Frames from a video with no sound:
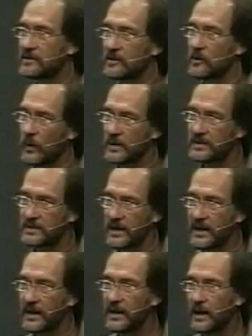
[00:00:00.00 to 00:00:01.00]
was
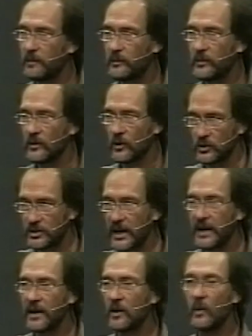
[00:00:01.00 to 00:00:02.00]
taken up or
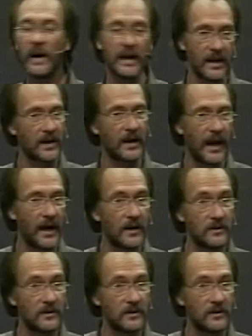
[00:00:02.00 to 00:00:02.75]
taken away in a cloud,